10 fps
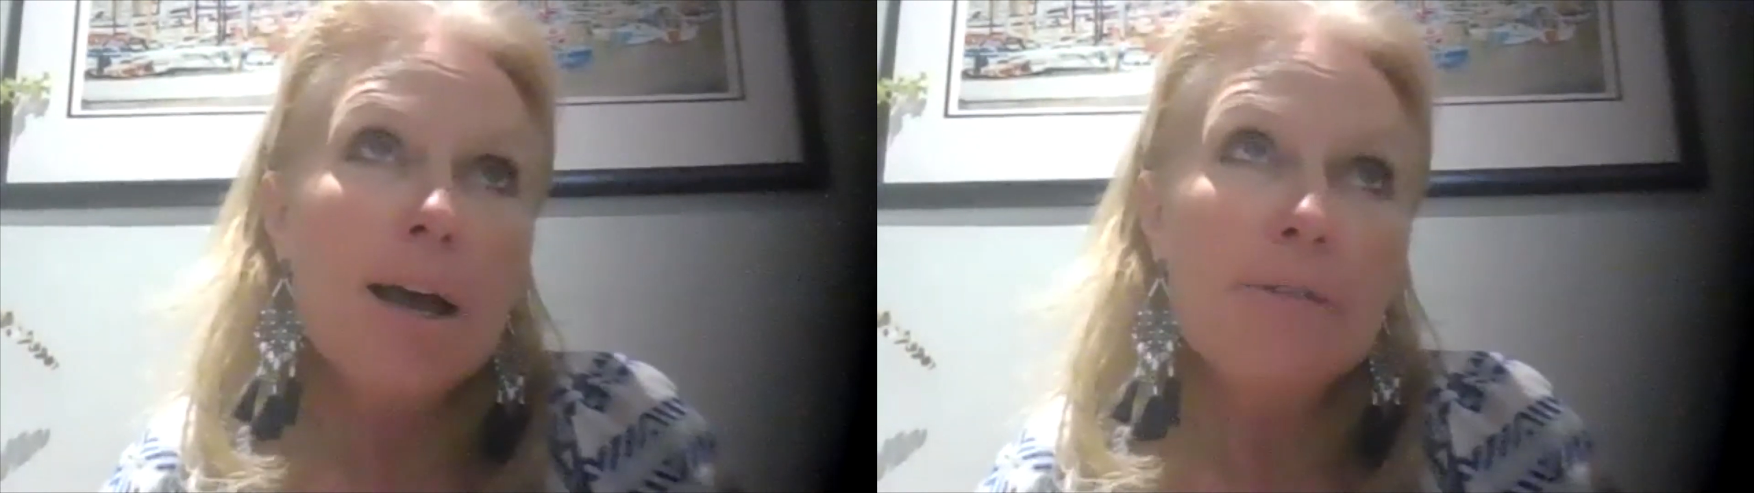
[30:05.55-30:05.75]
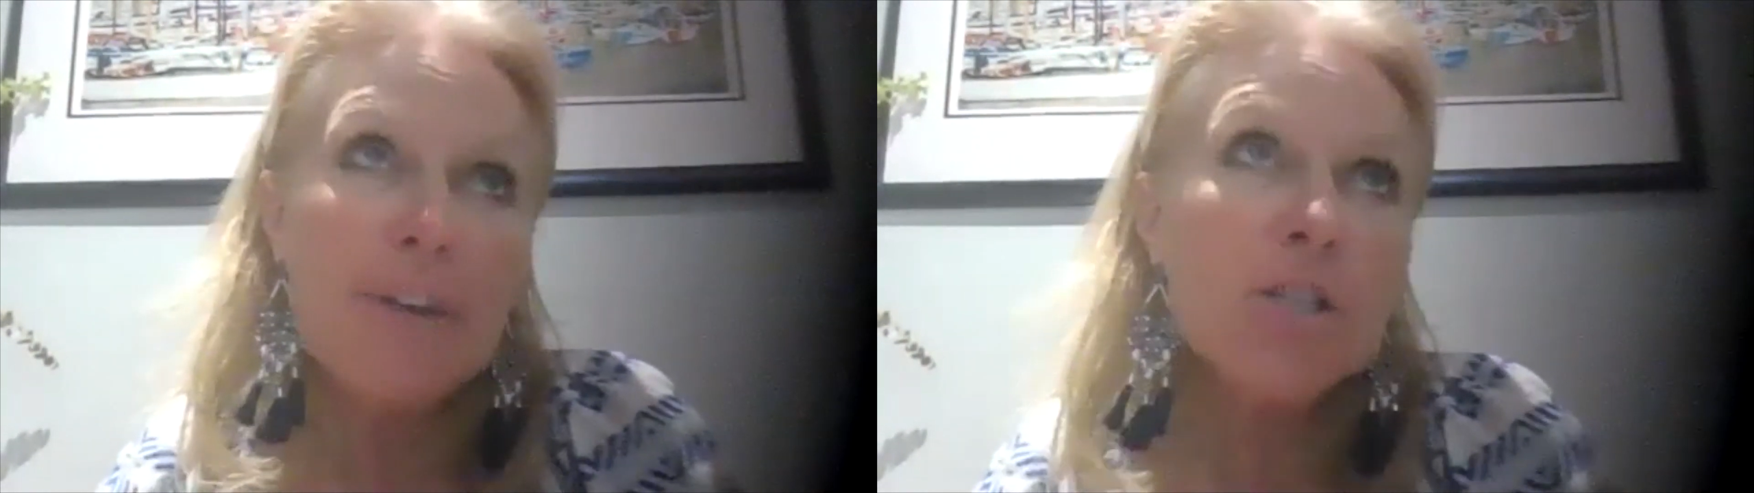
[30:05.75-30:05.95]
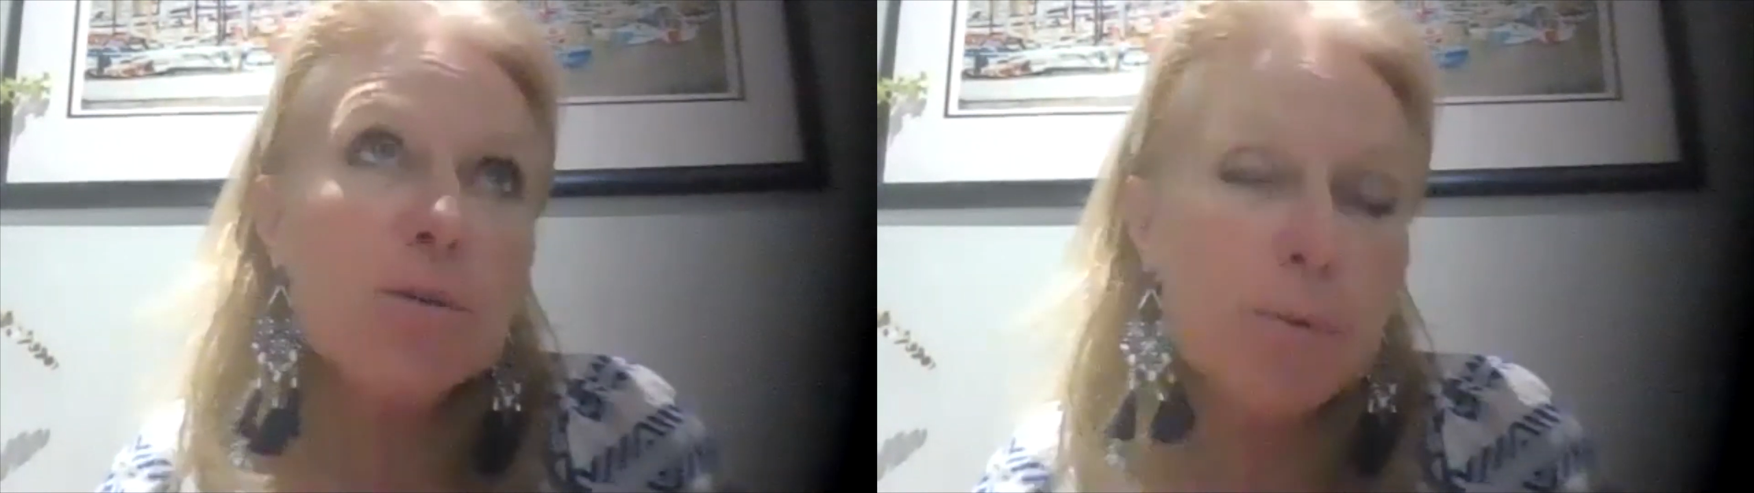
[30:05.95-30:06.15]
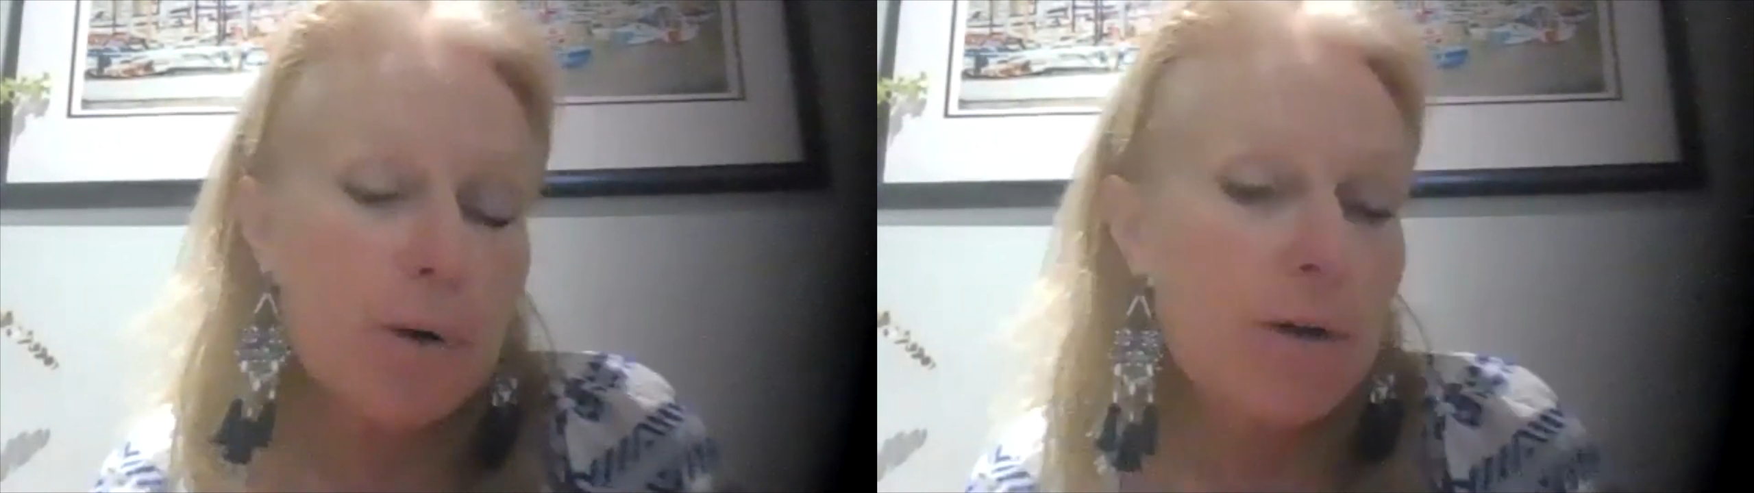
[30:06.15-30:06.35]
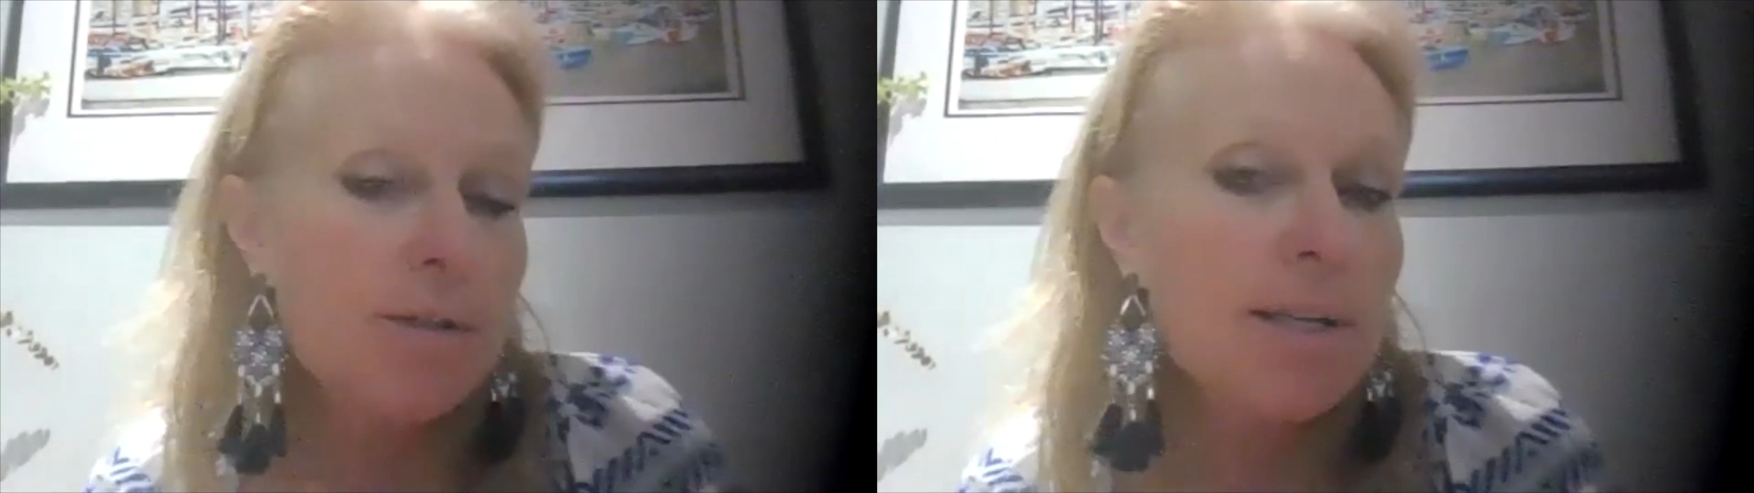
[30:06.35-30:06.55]
vegetable
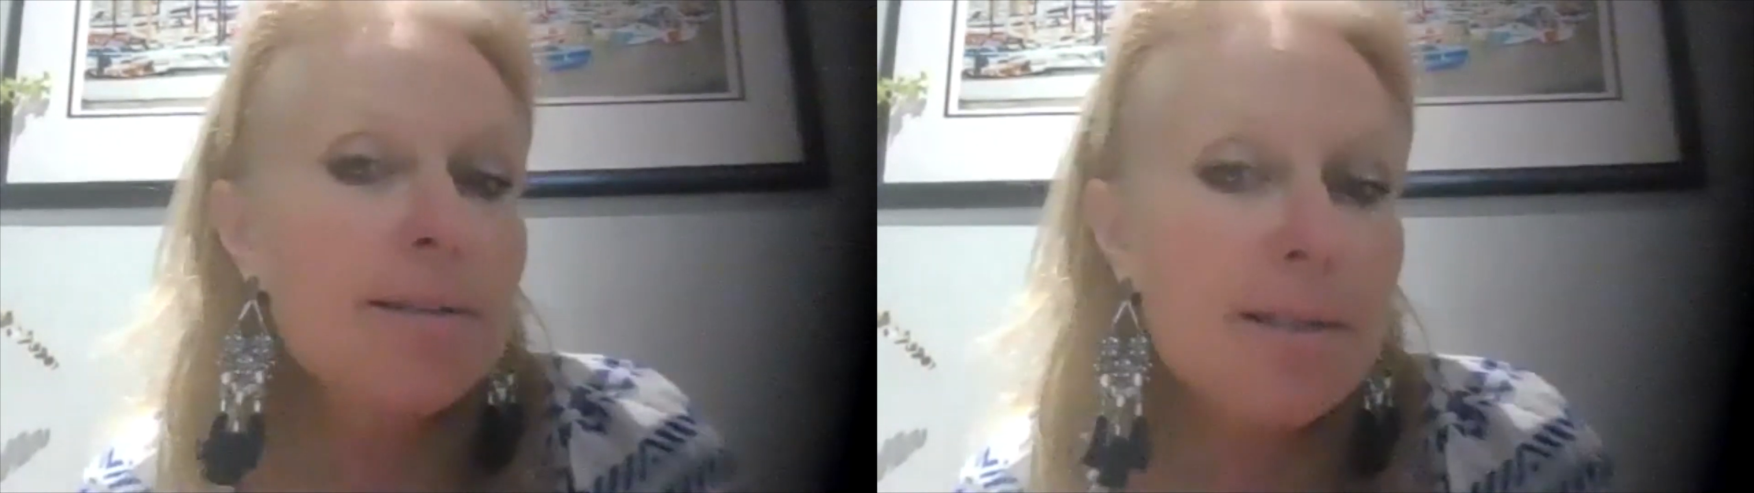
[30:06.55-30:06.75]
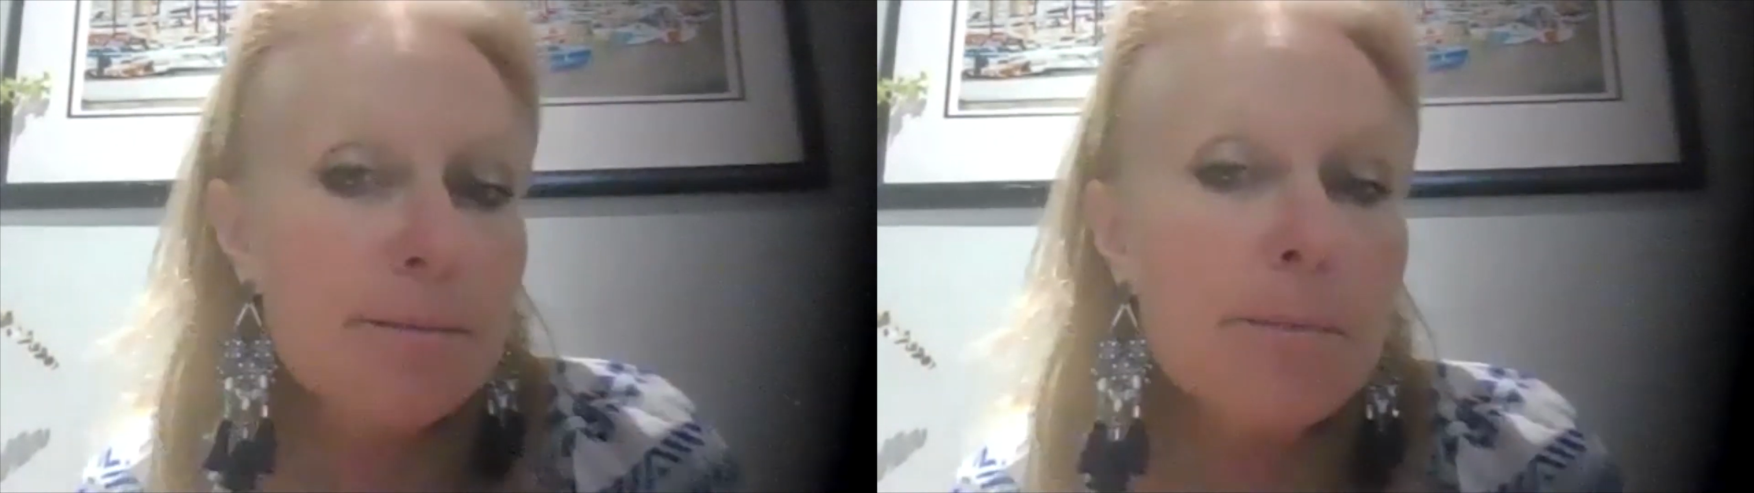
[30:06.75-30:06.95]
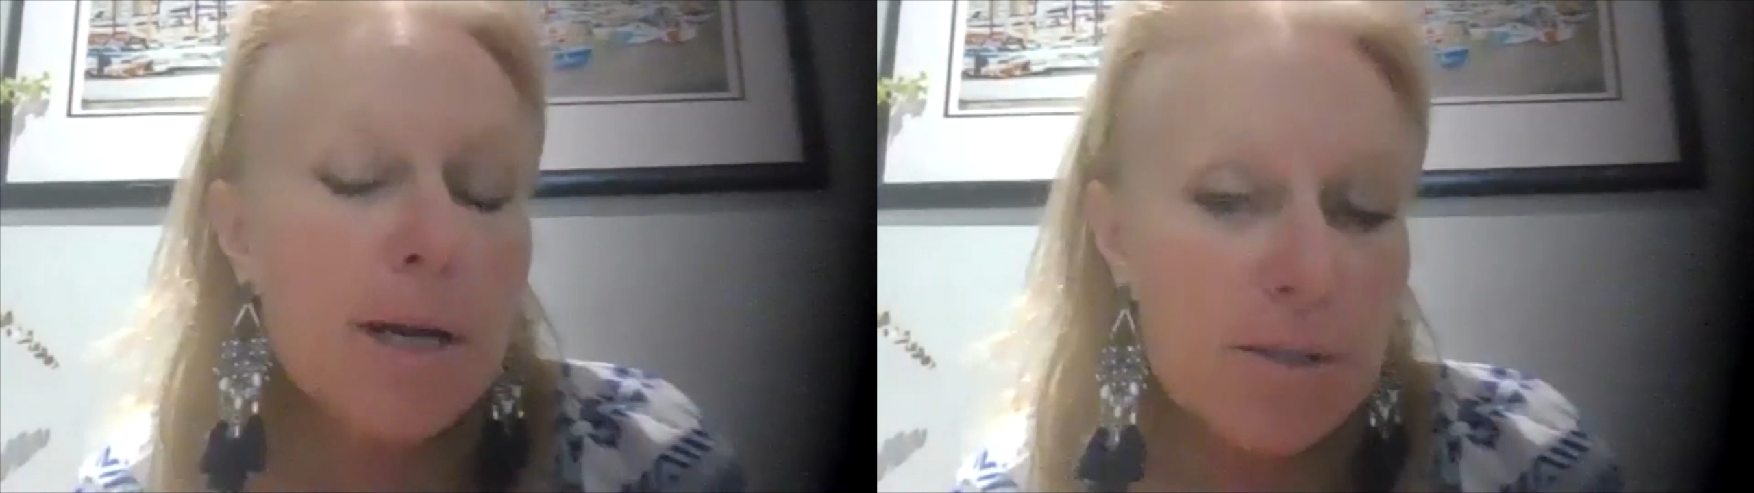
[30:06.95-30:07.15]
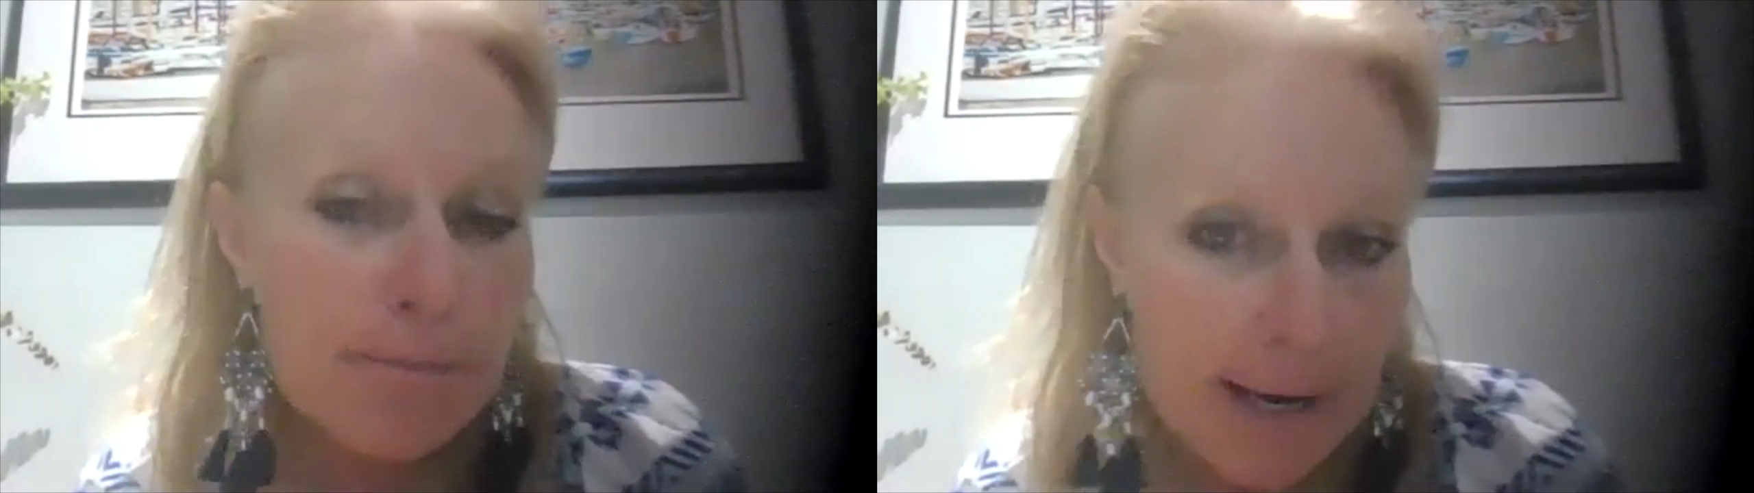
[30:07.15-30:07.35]
proteins are much